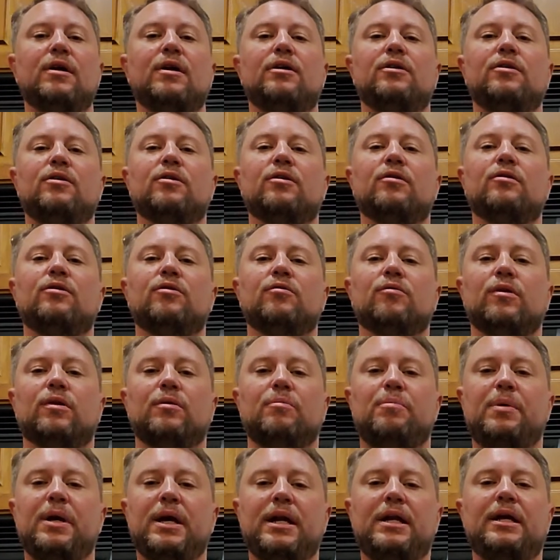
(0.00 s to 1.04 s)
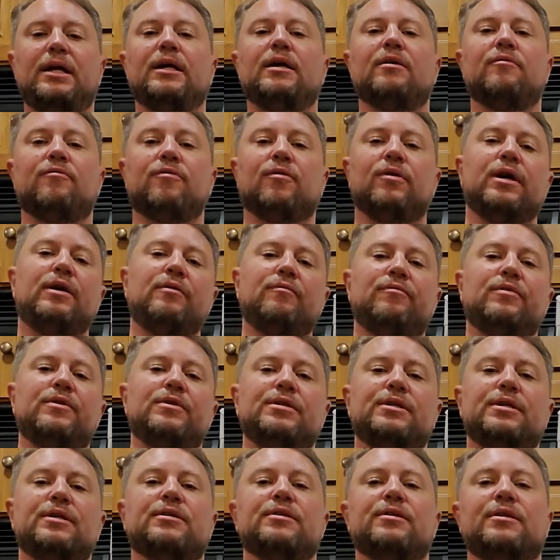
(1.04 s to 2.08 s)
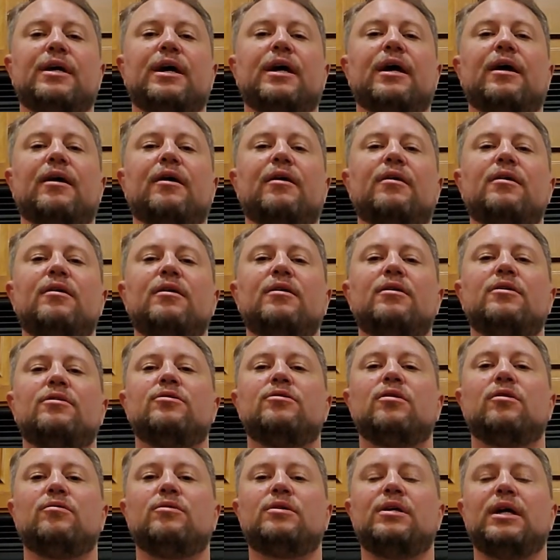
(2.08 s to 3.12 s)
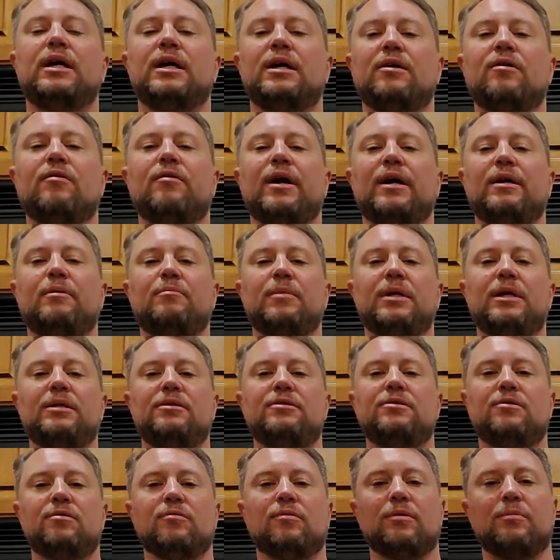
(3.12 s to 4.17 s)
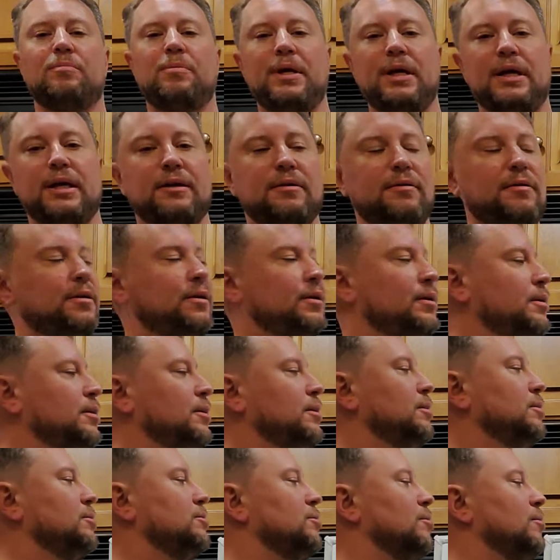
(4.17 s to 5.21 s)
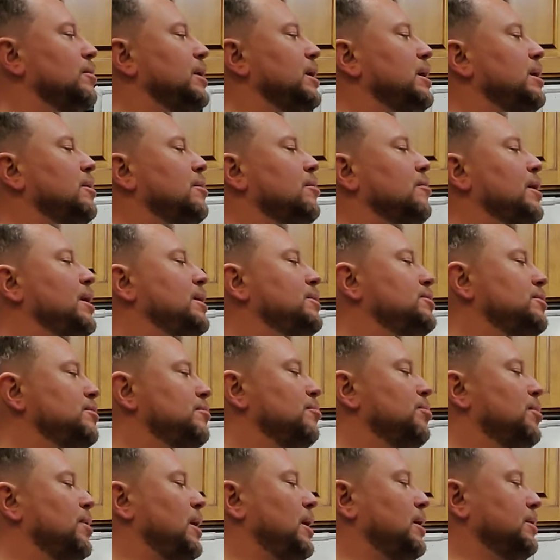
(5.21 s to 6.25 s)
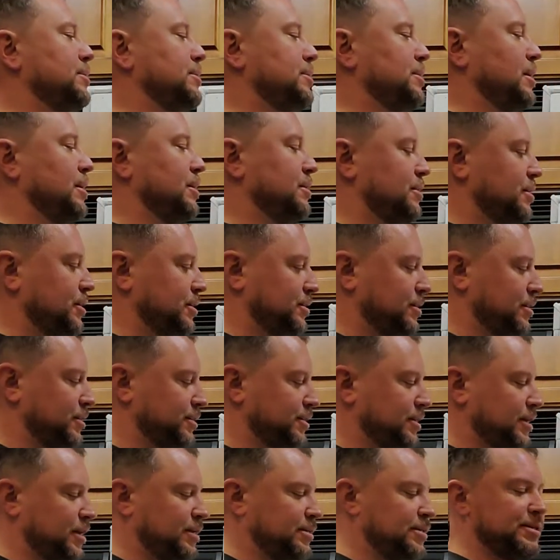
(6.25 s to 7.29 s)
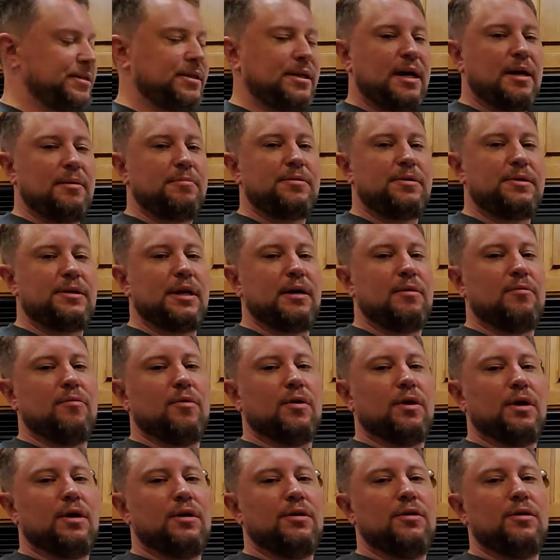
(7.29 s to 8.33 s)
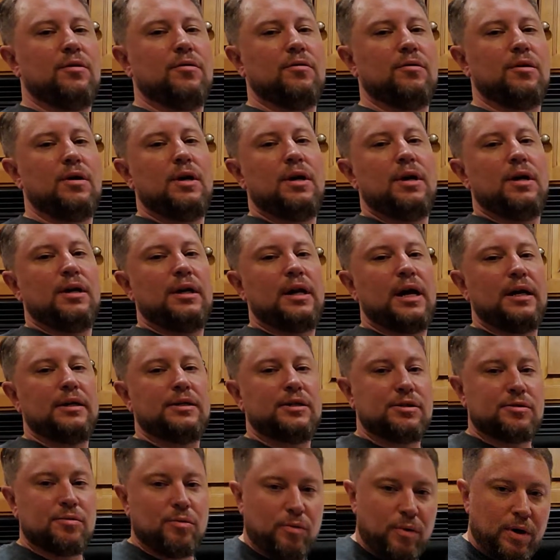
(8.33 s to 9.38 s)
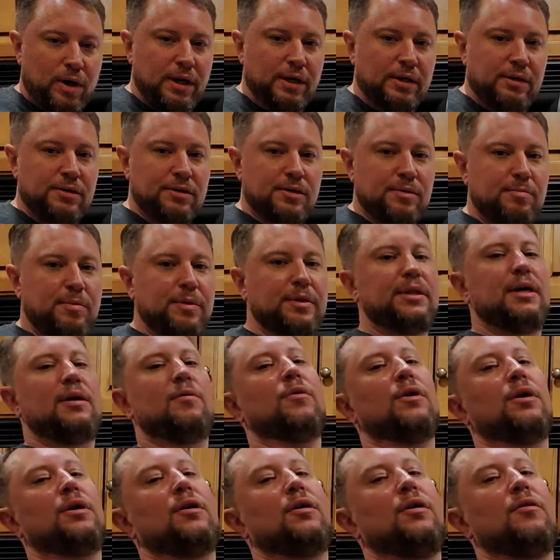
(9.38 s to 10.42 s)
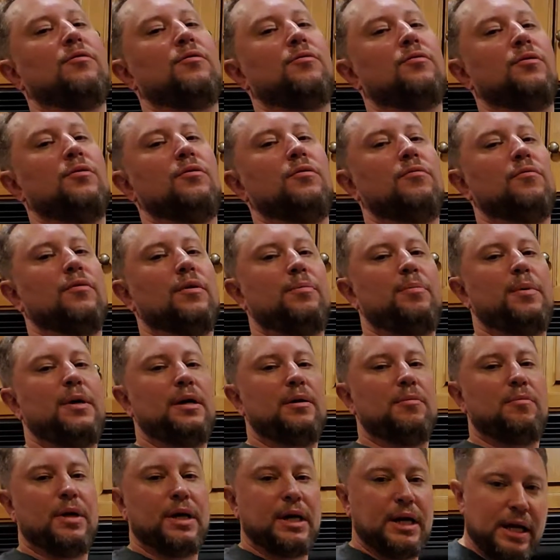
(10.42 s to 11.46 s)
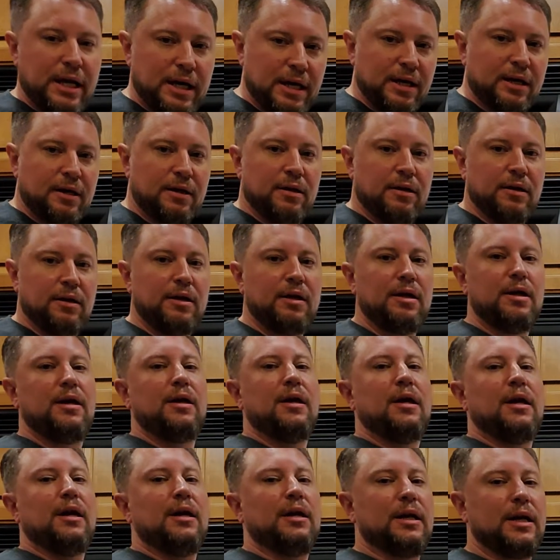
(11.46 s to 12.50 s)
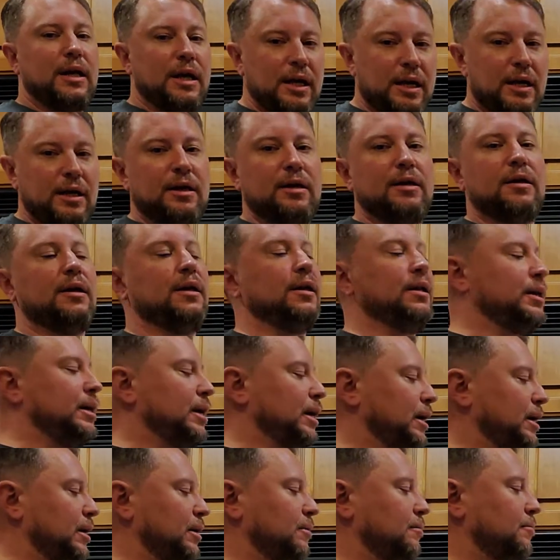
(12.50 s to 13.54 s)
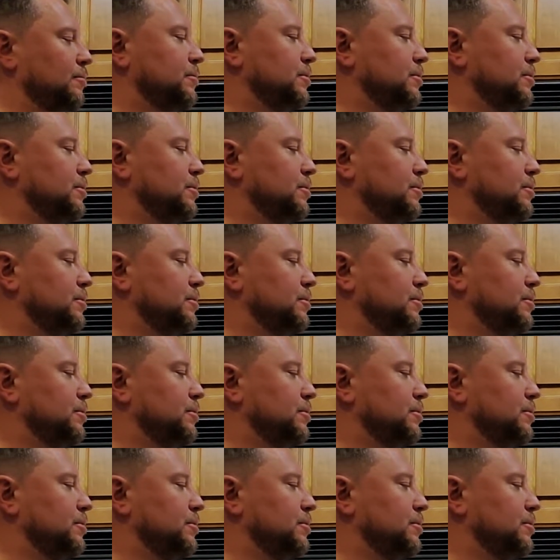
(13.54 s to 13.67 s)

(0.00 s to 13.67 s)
You're repeating it for emphasis there. So to iterate means to repeat. So an iteration process is a set of steps that we're going to do not just once, but then we're going to go through and repeat them again and again and again.